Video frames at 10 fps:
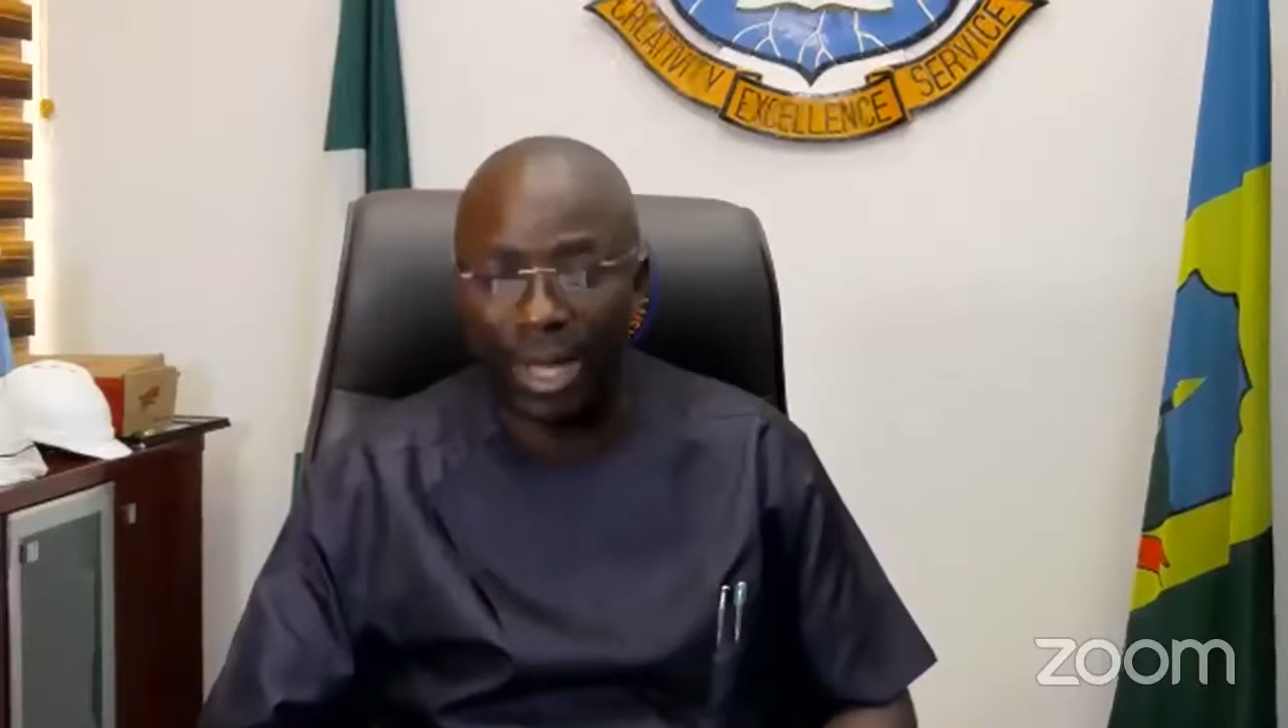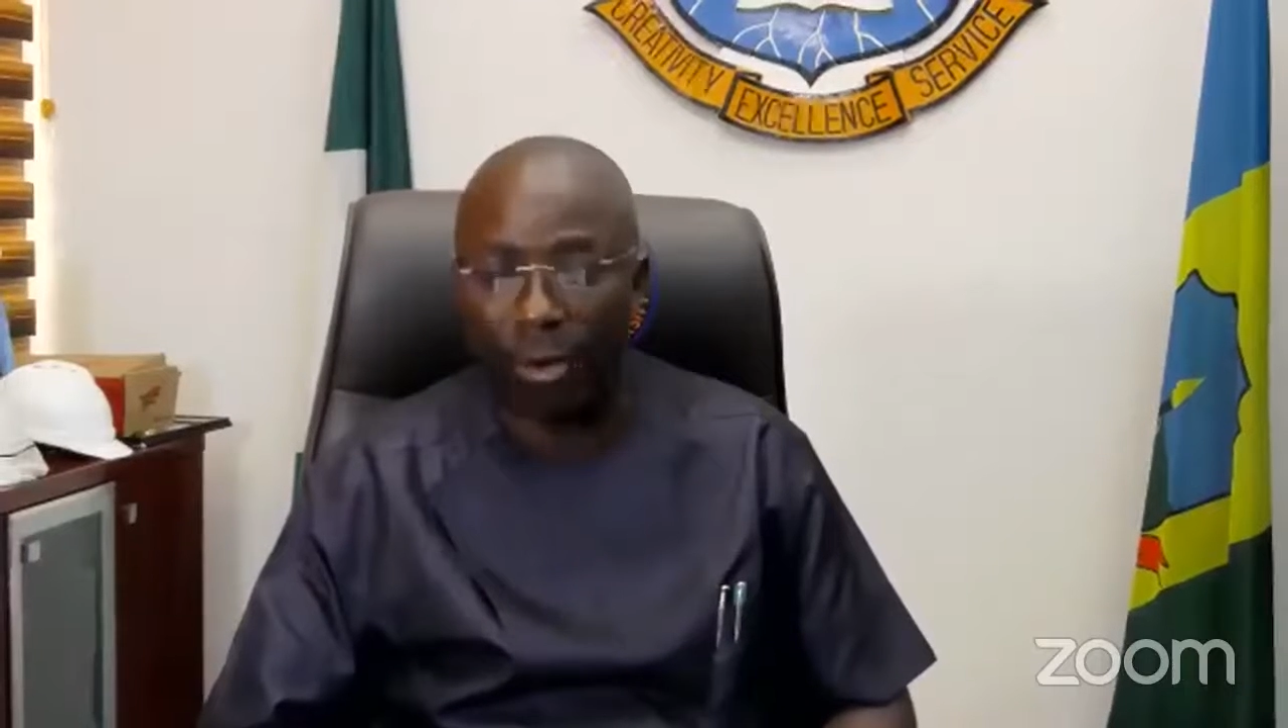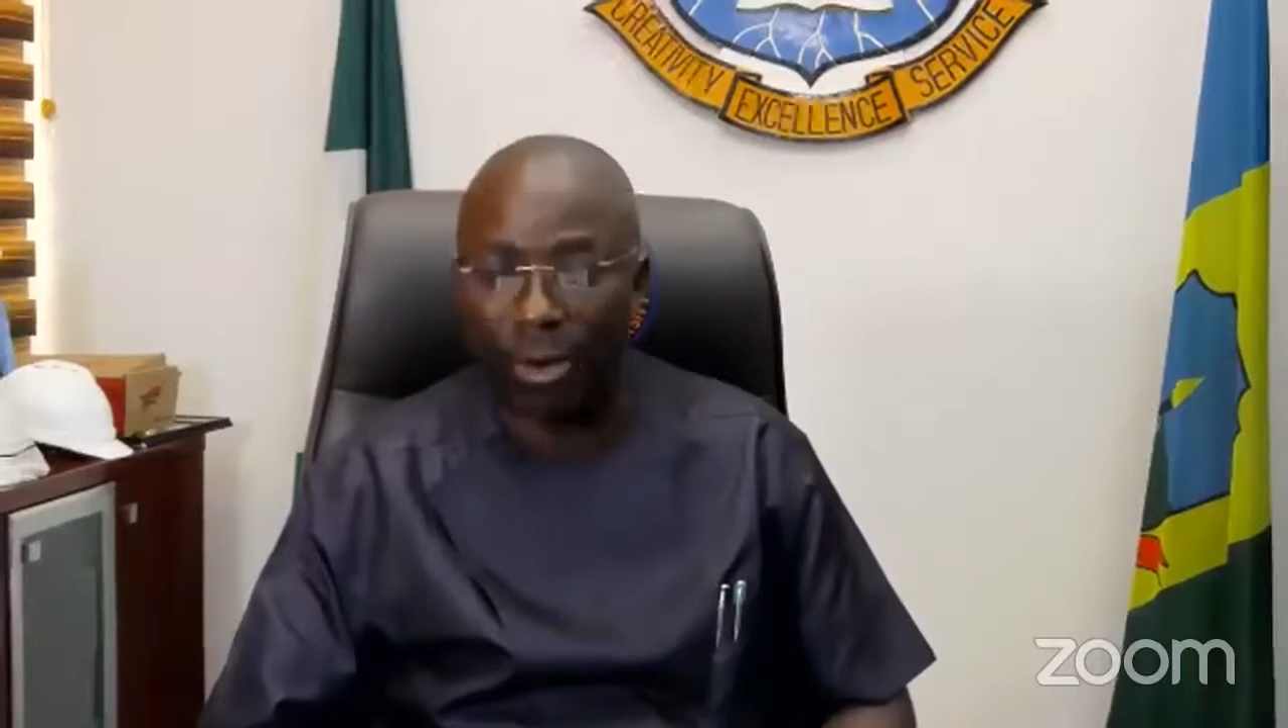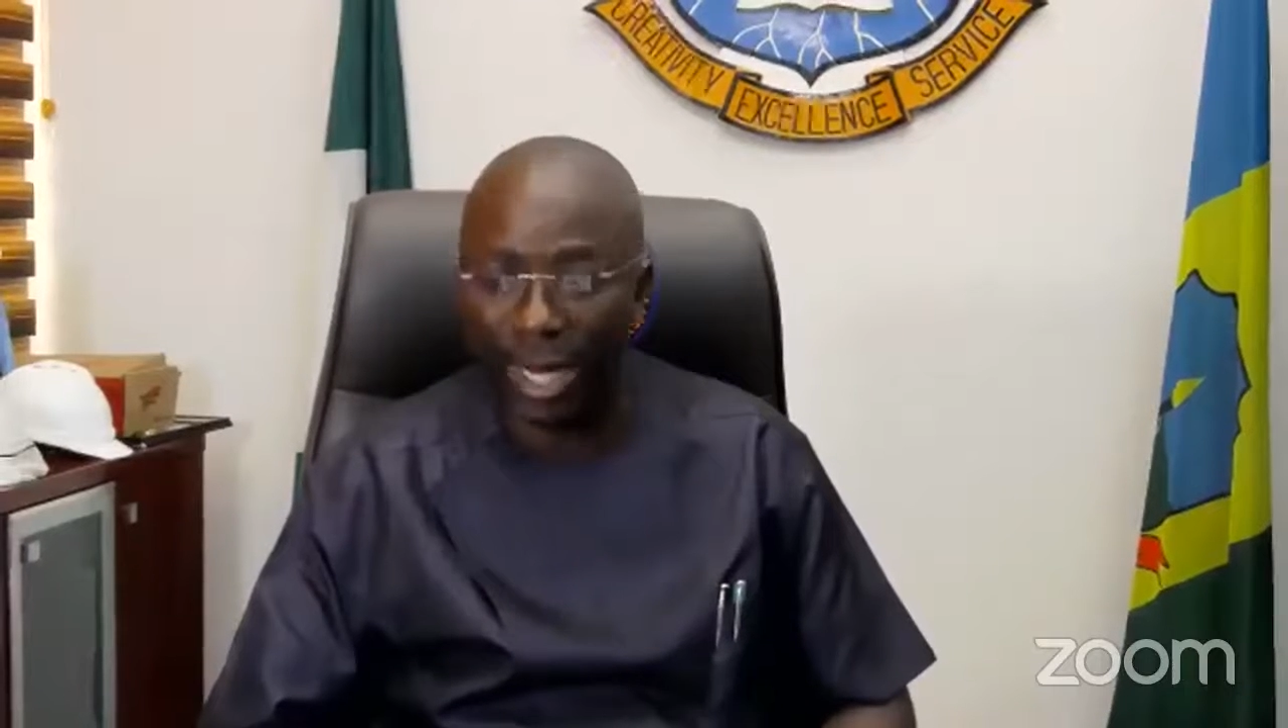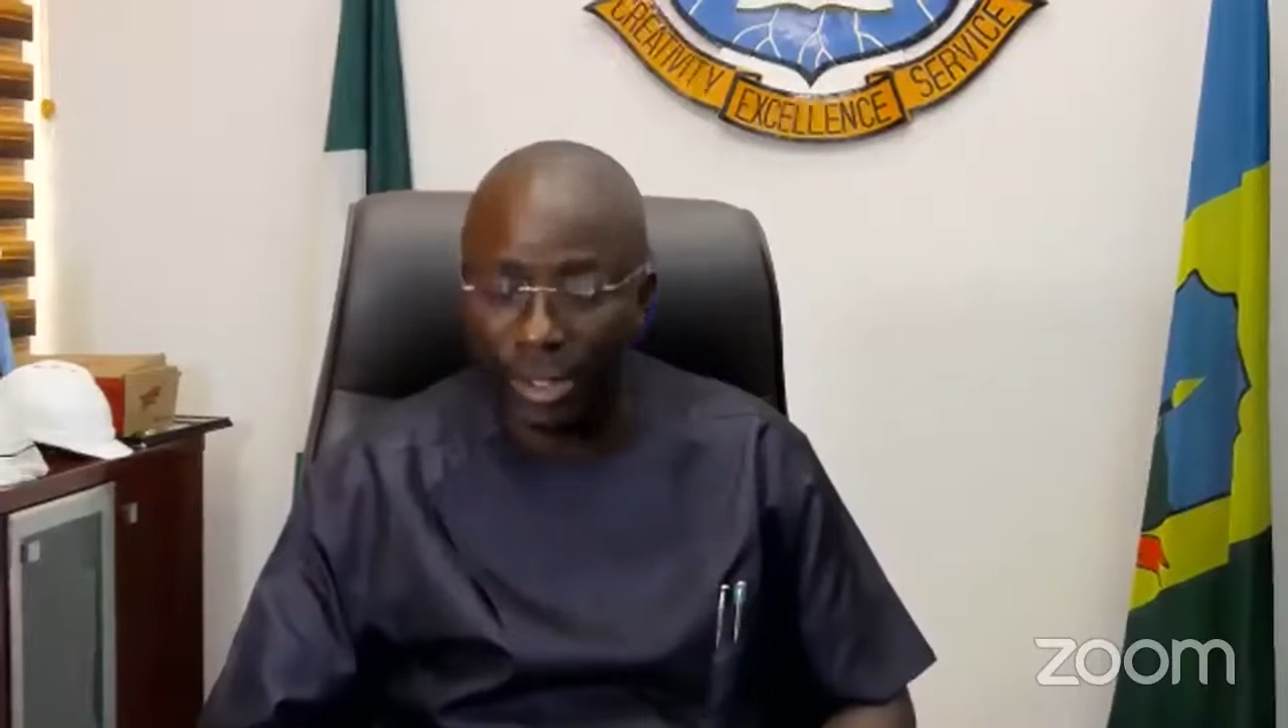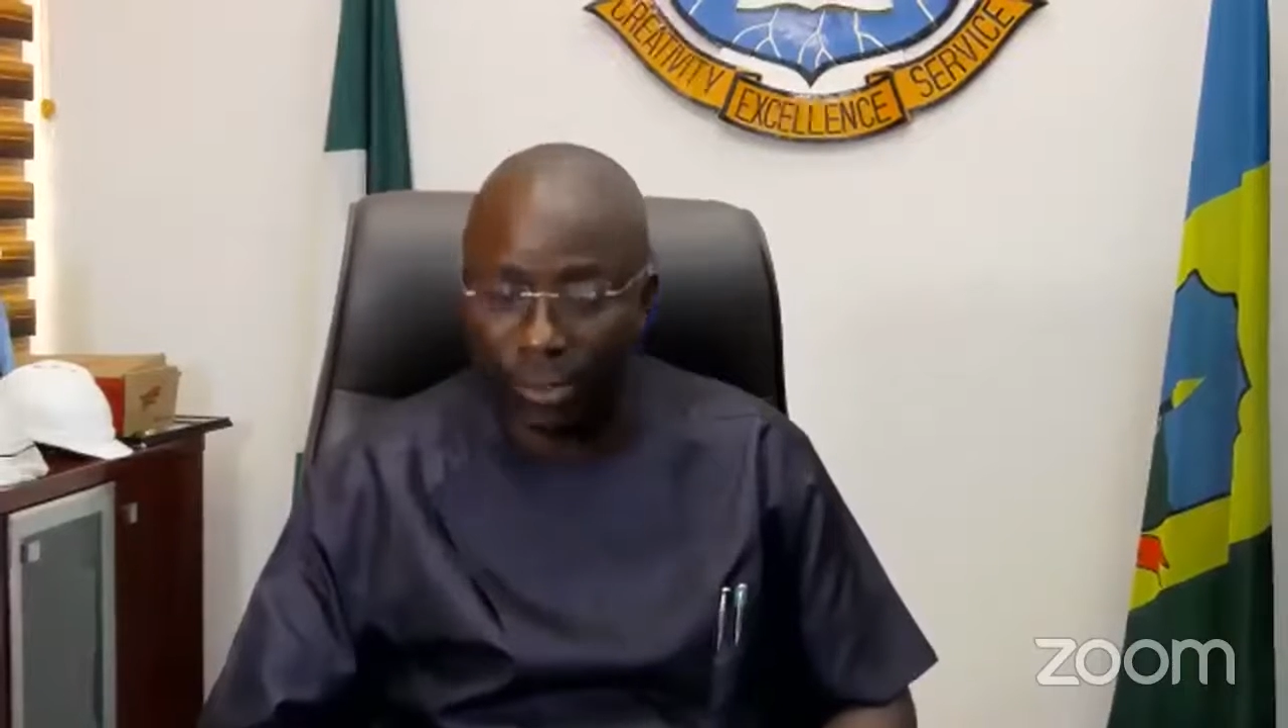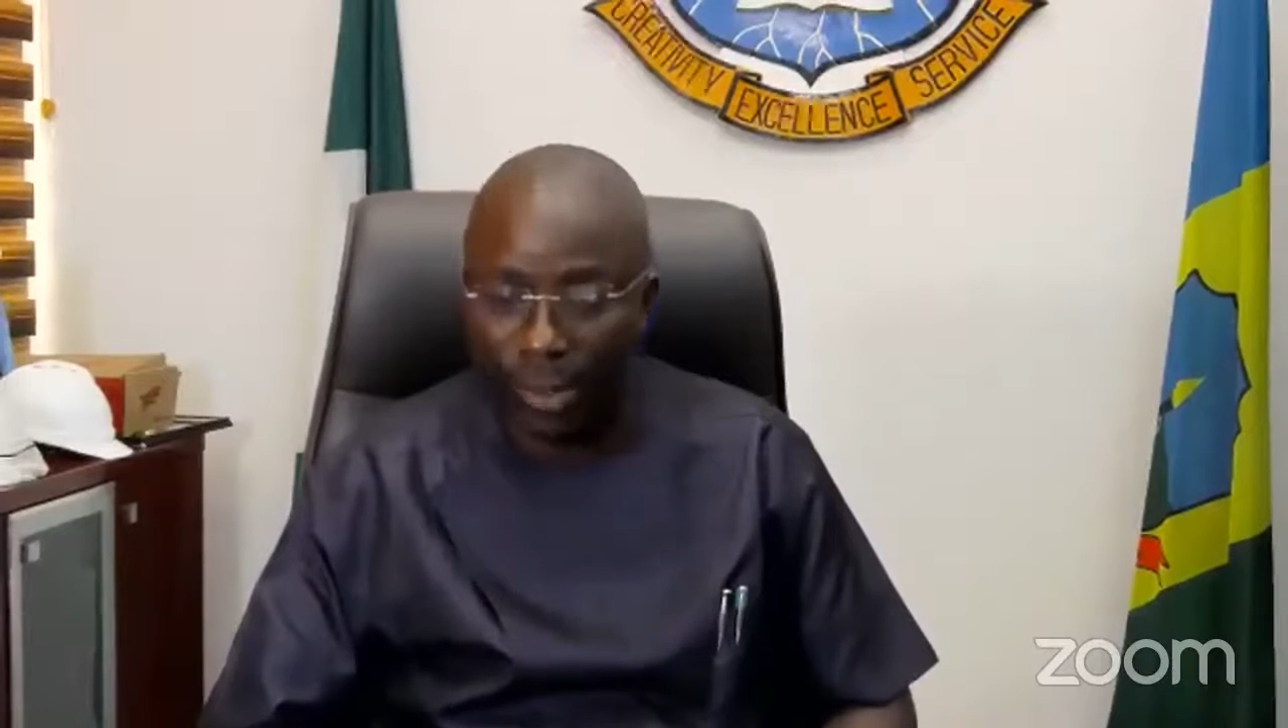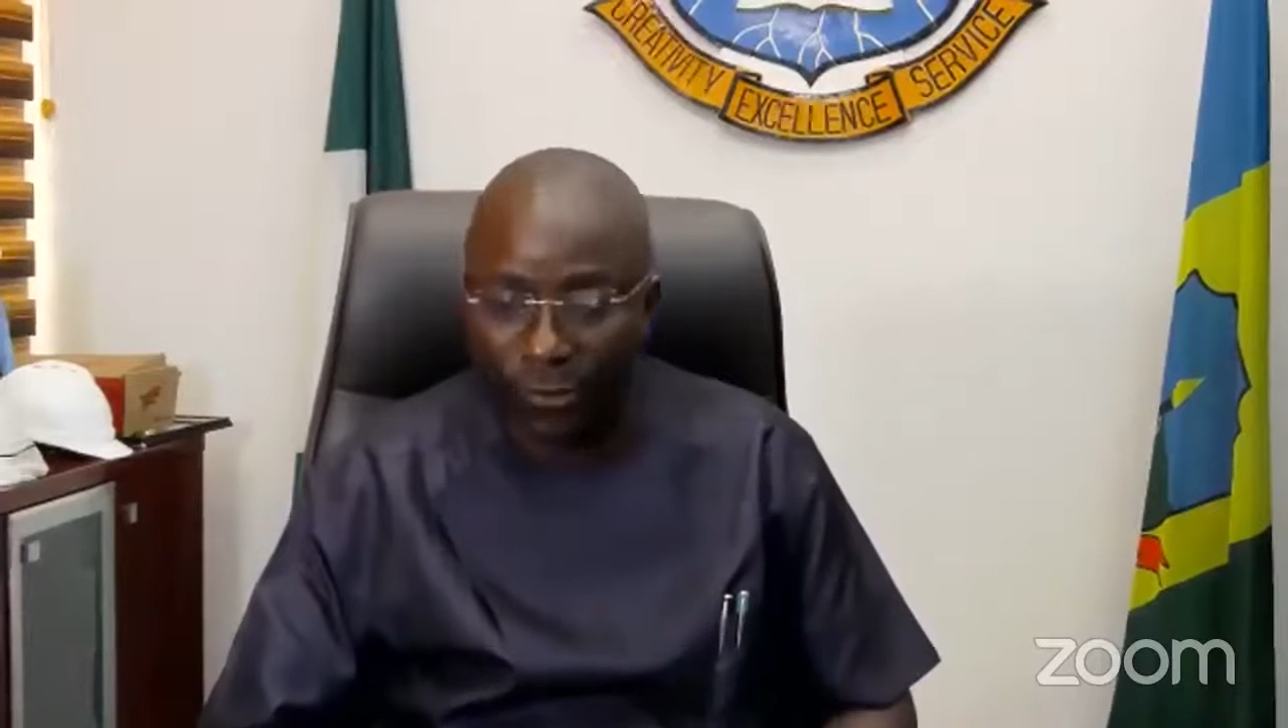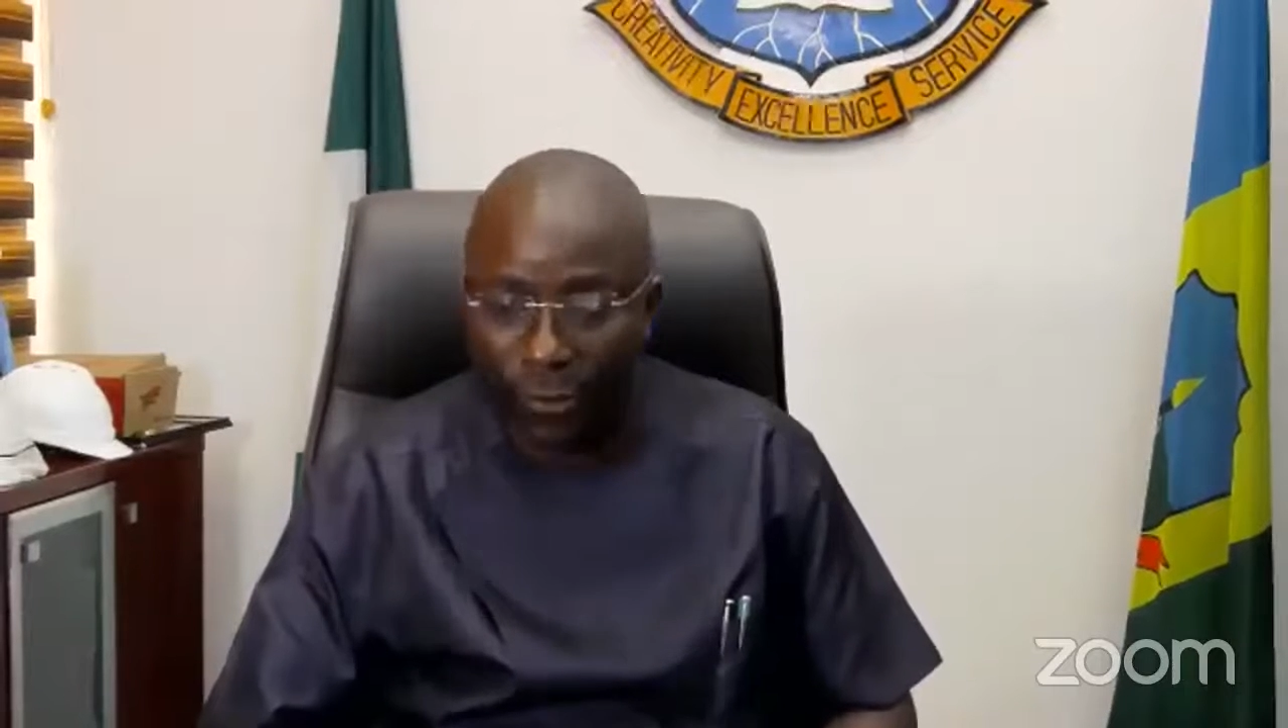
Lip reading: that will graduate